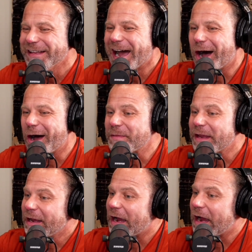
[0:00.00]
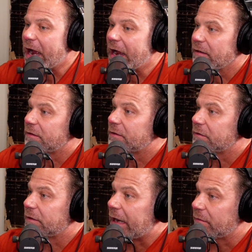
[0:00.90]
Well, I
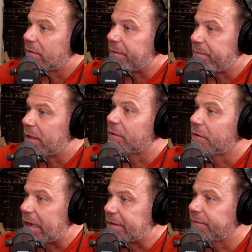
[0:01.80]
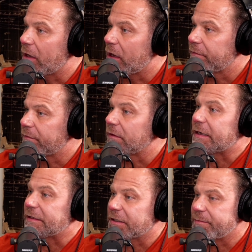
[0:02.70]
literally meet it with lots of love,
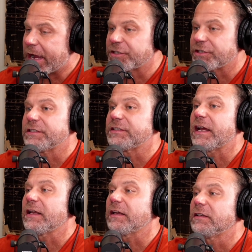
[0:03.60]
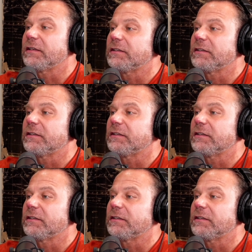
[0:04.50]
lots of compassion and say,